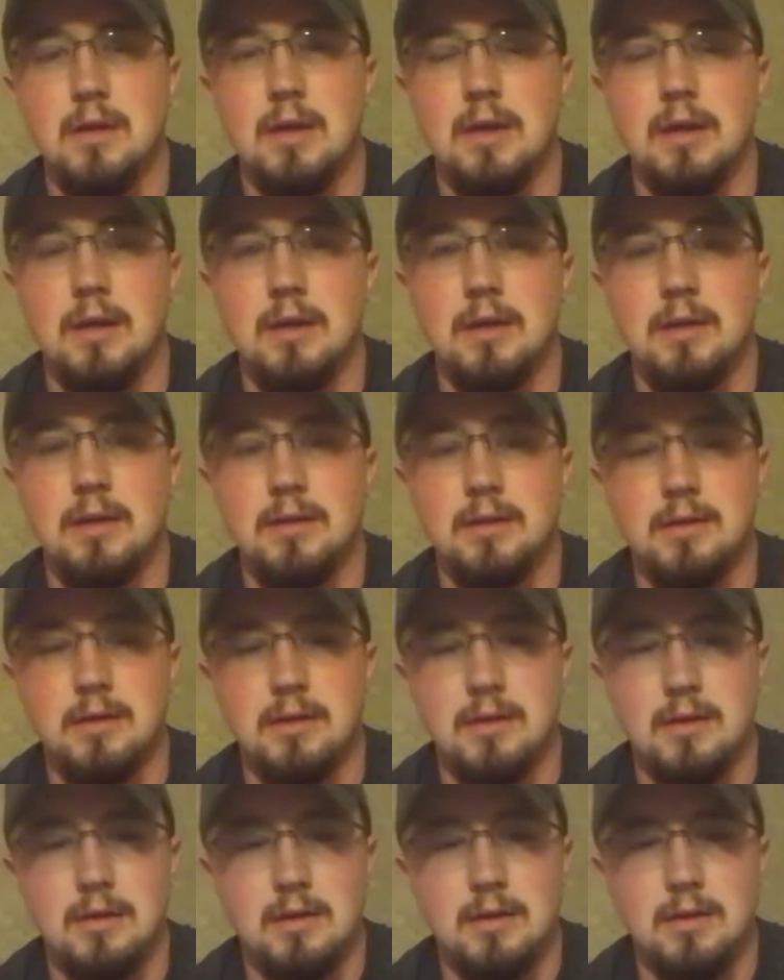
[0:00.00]
And,
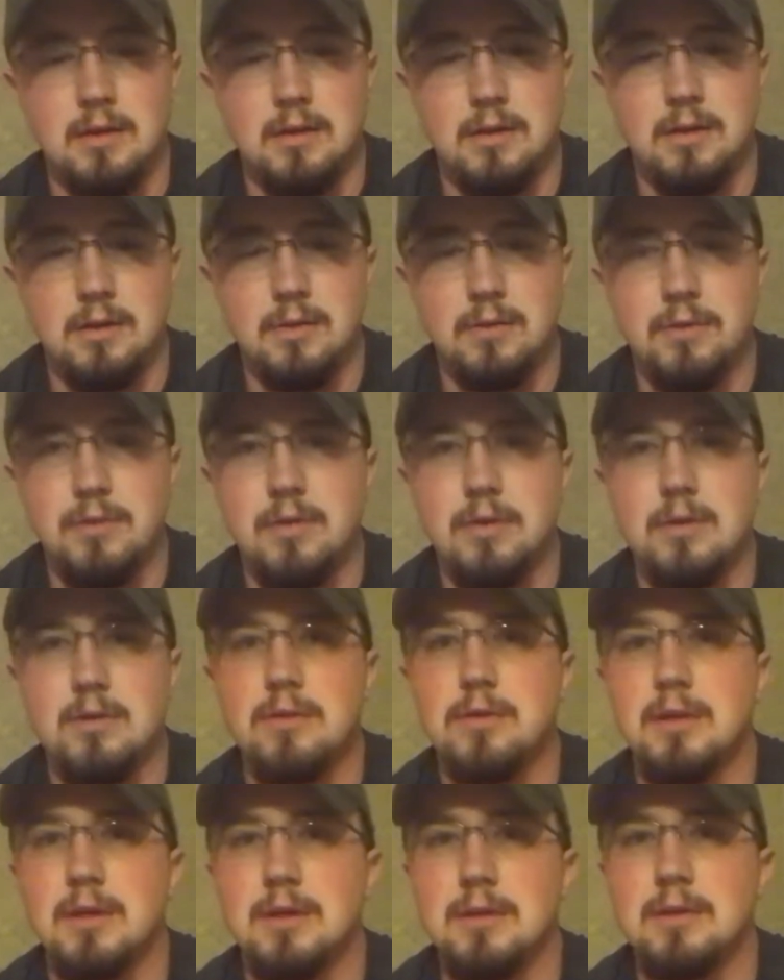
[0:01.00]
you're going to
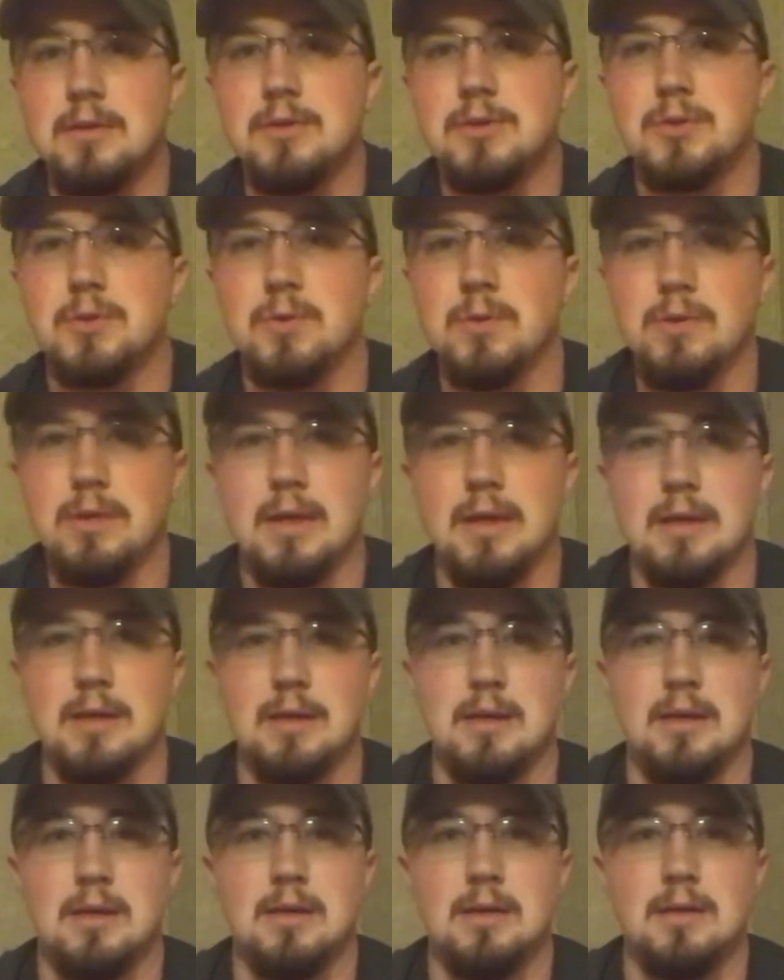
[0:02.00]
learn how to control that
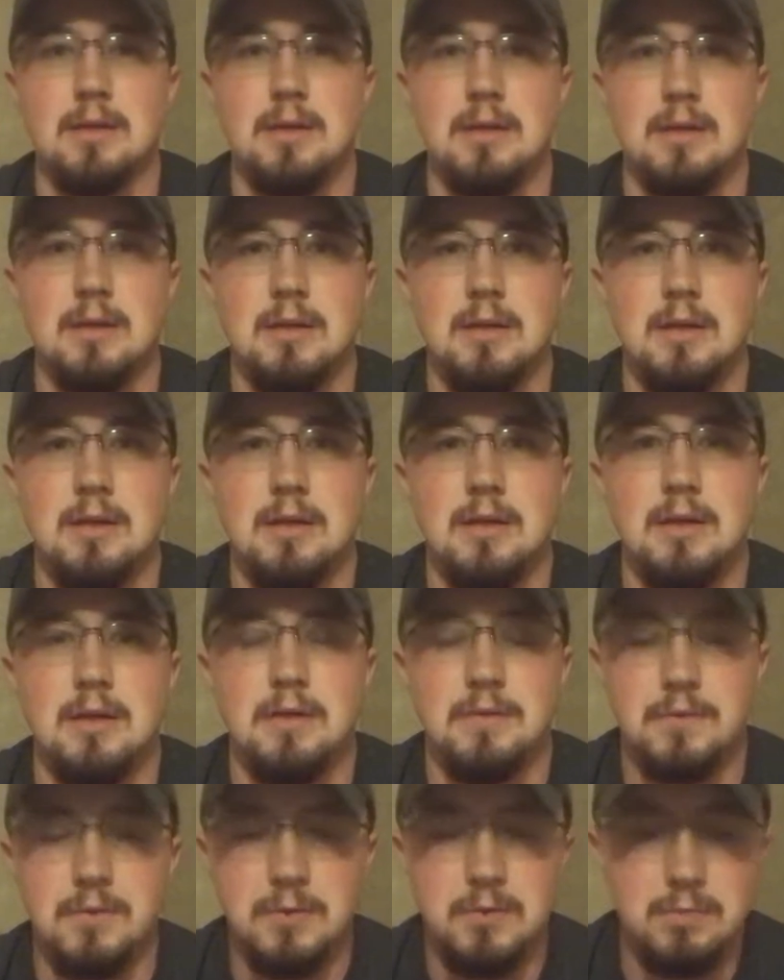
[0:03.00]
gun.
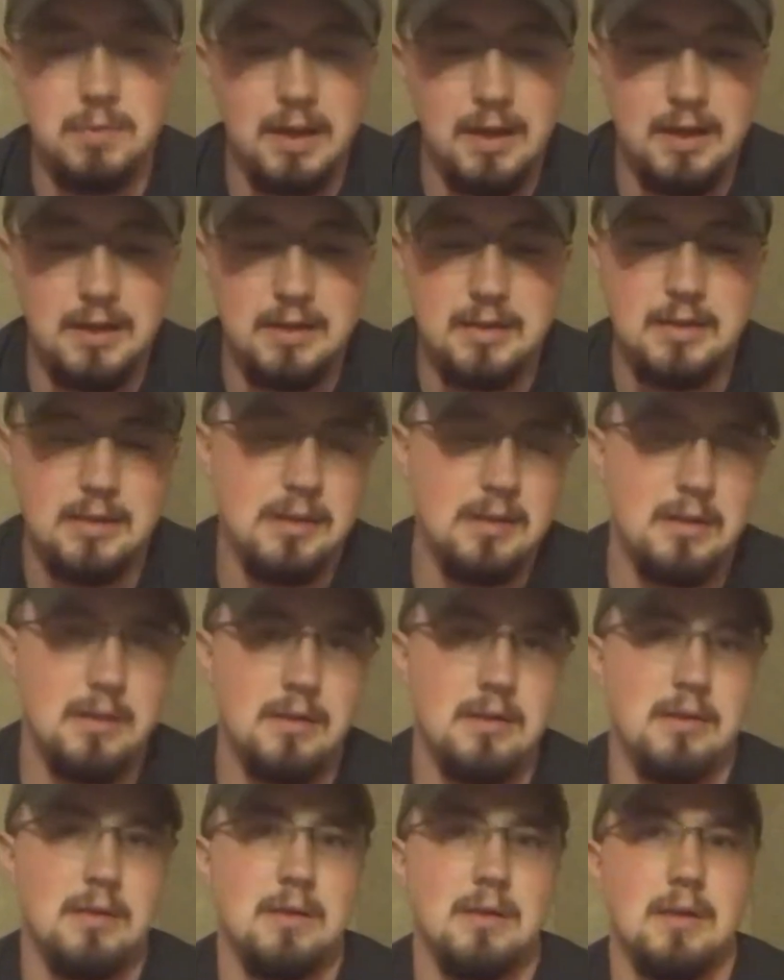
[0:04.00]
If you buy a
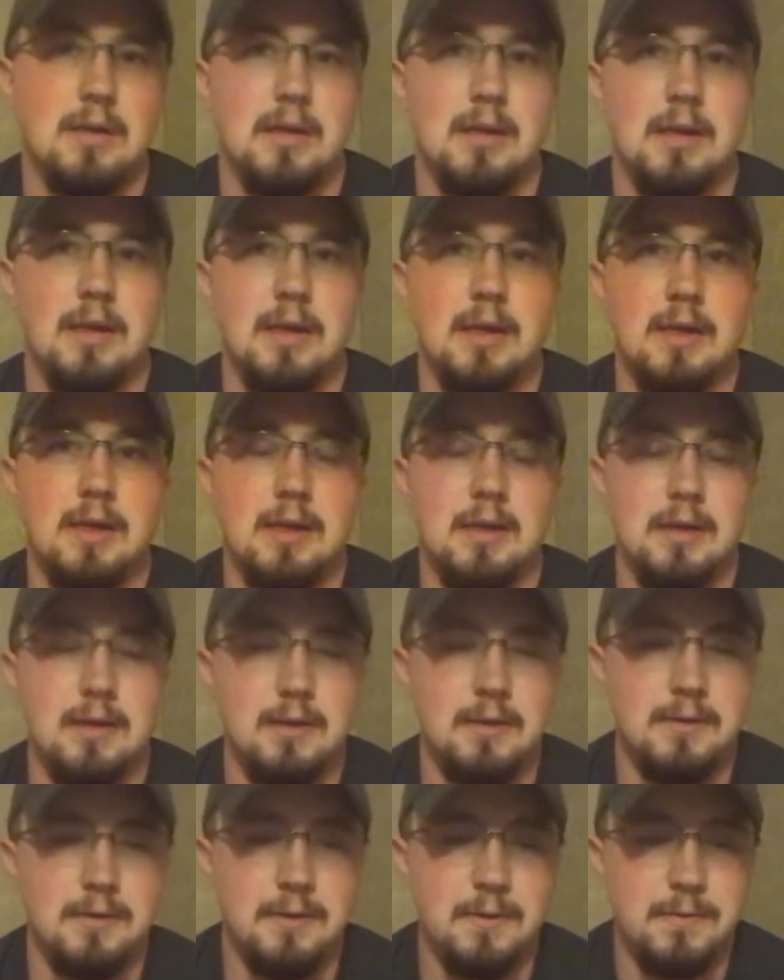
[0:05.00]
gun
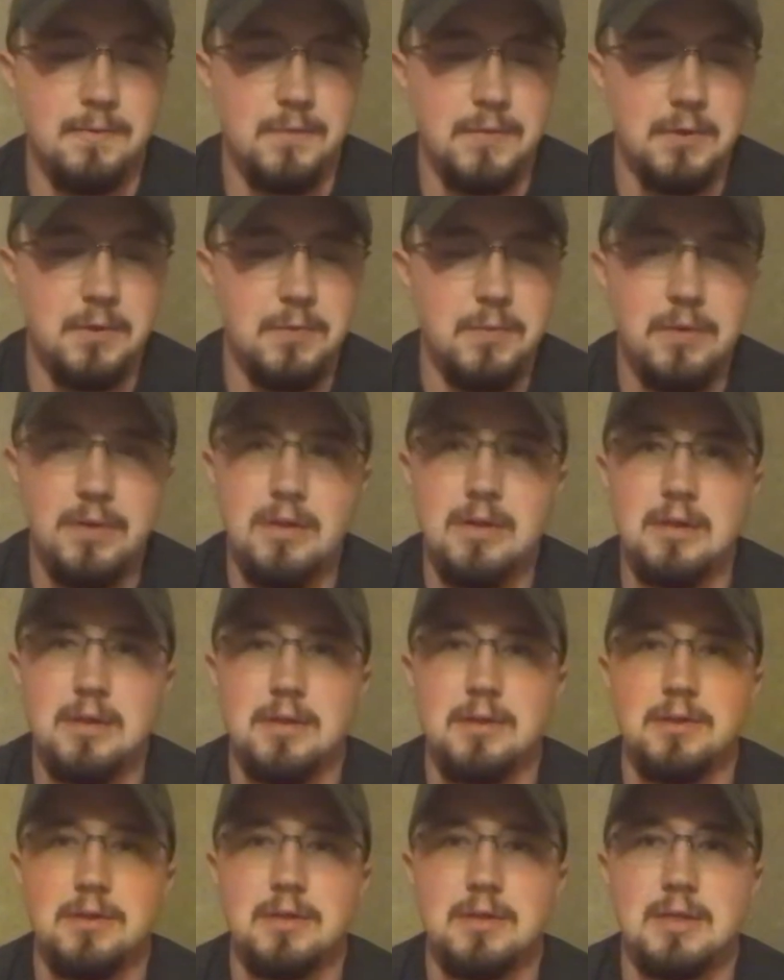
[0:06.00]
and you put it
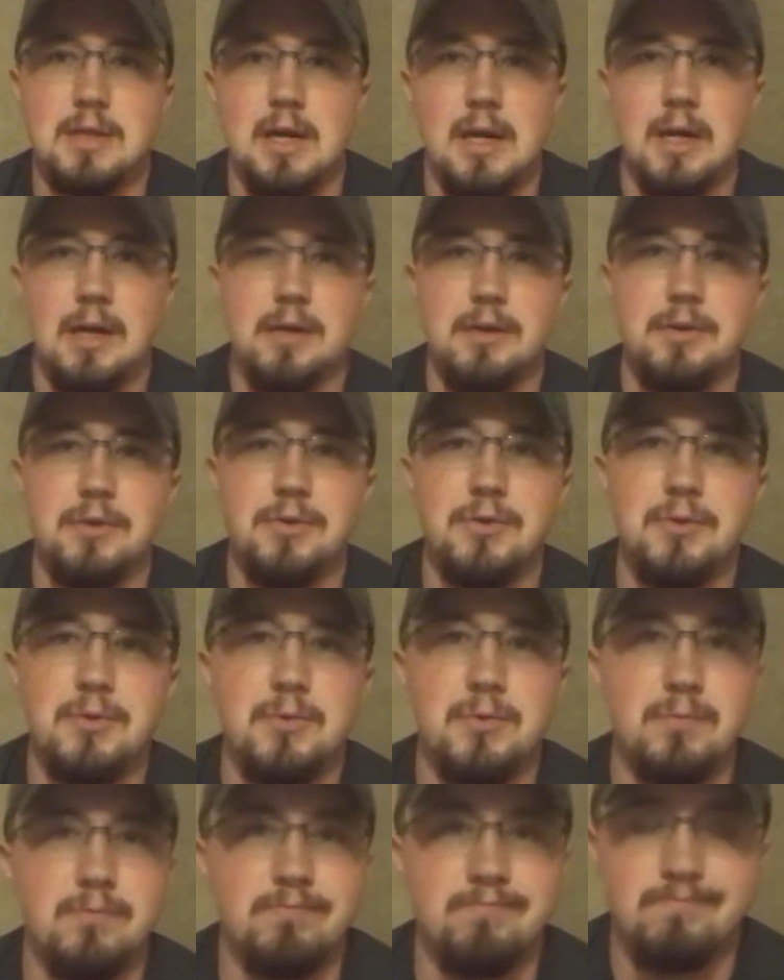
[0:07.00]
on your side and
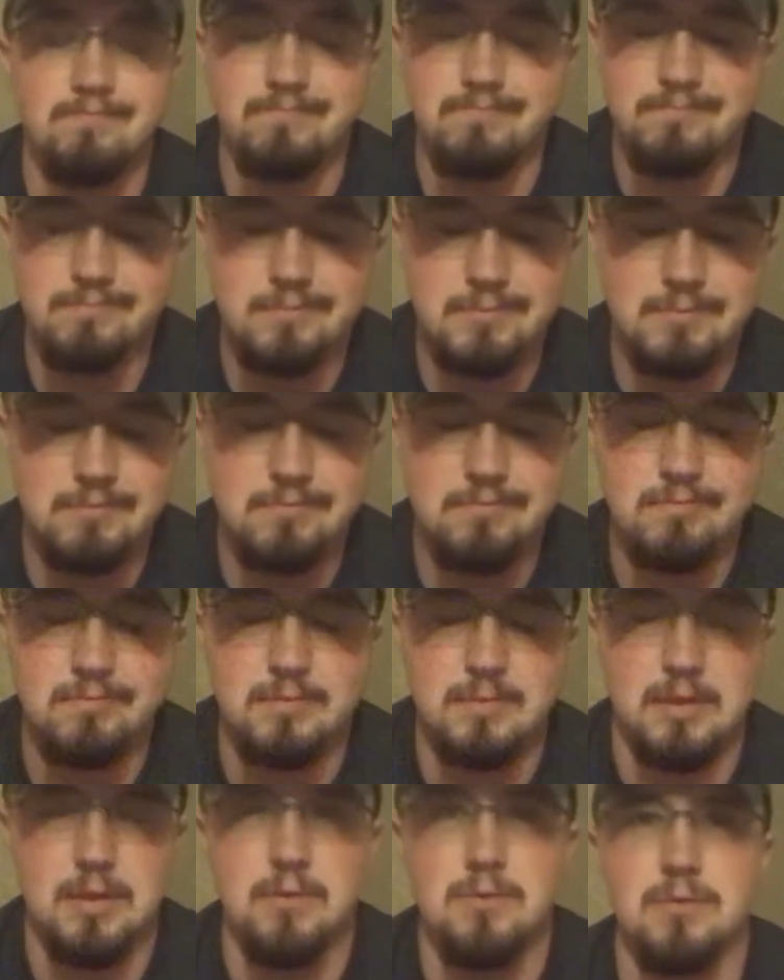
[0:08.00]
you
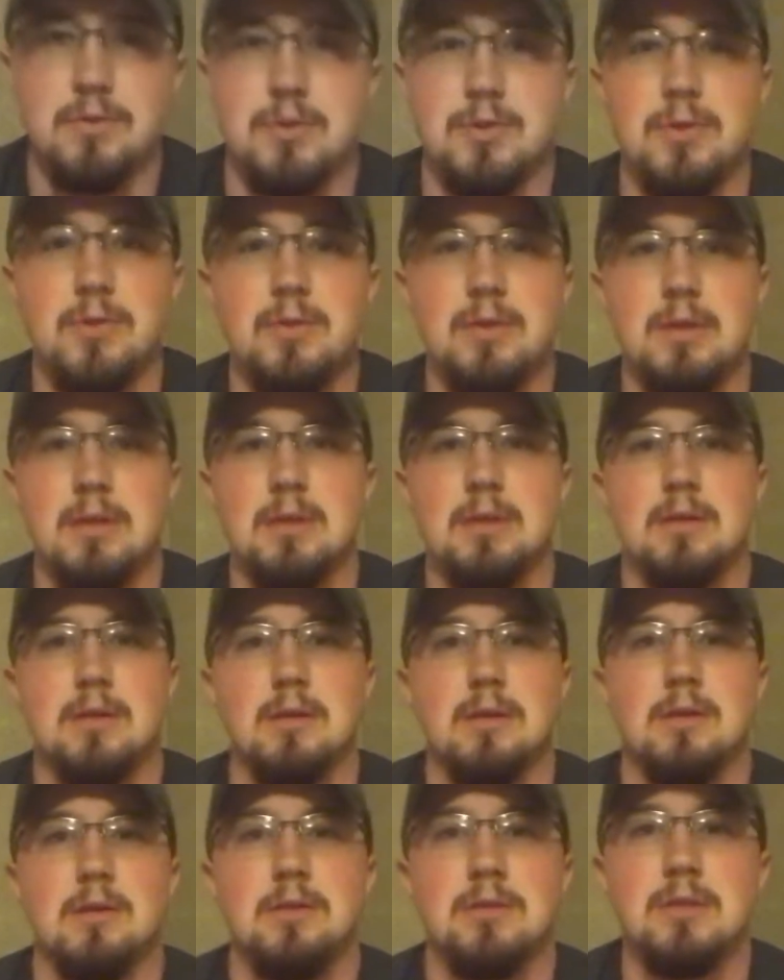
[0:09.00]
don't shoot it,
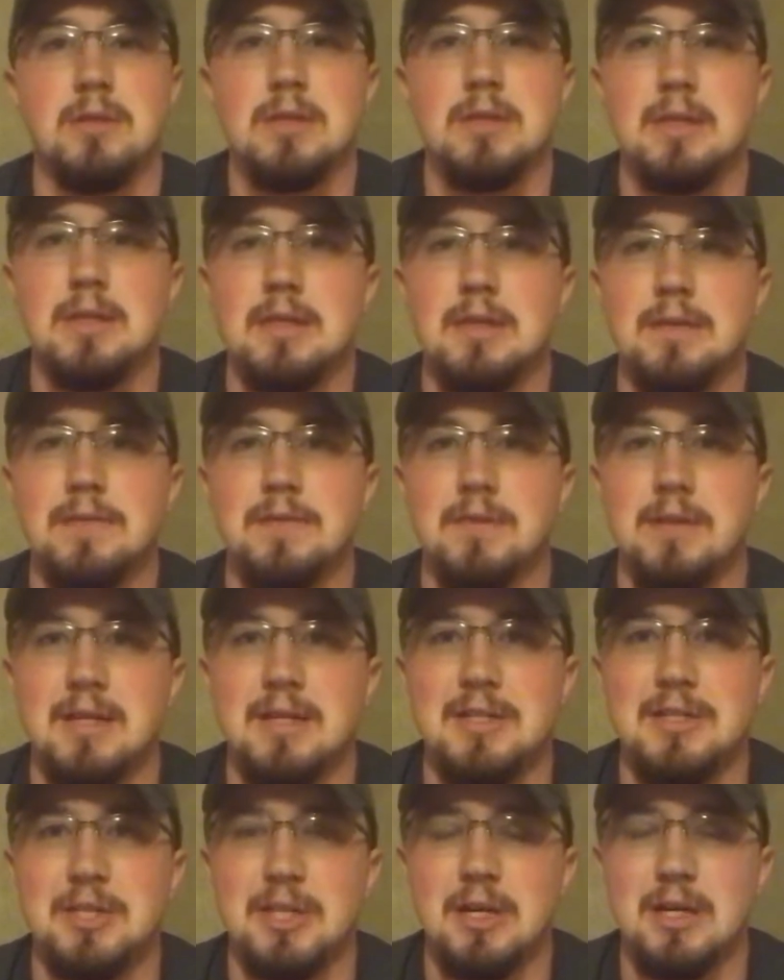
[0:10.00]
and you just get it for
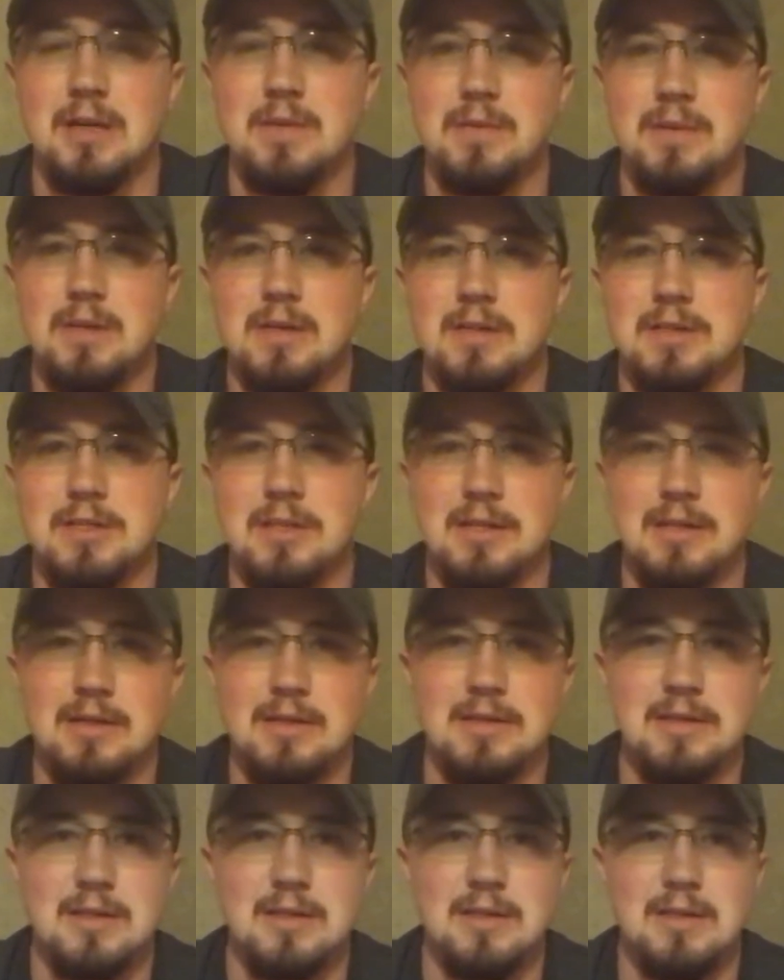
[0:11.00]
that job because you hear
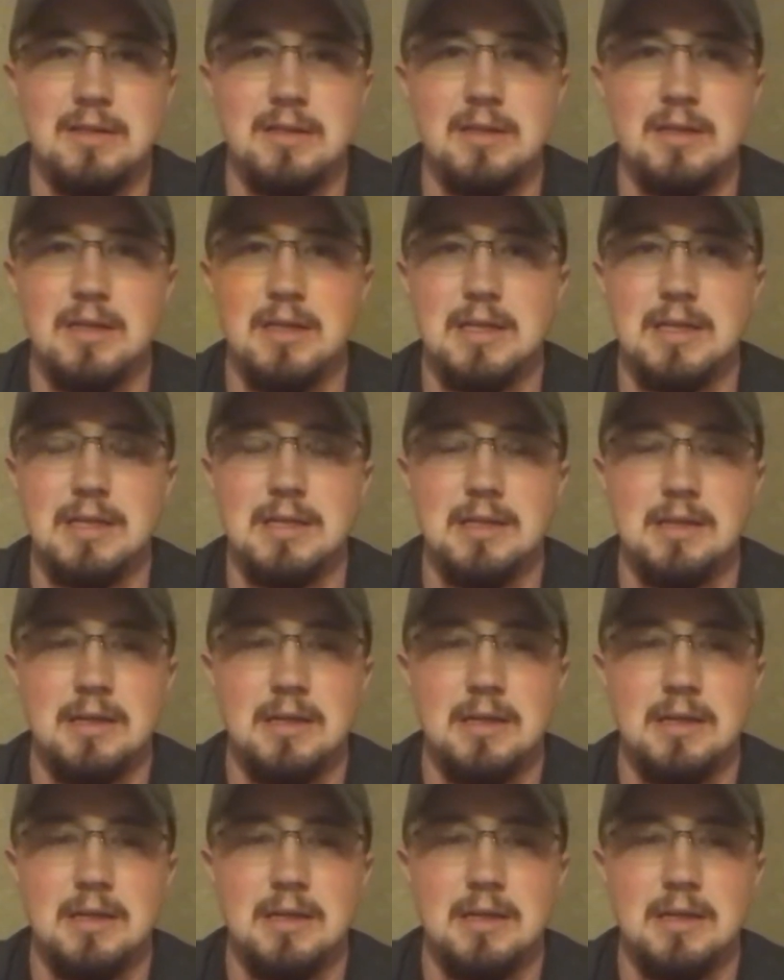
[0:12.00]
it's a good gun,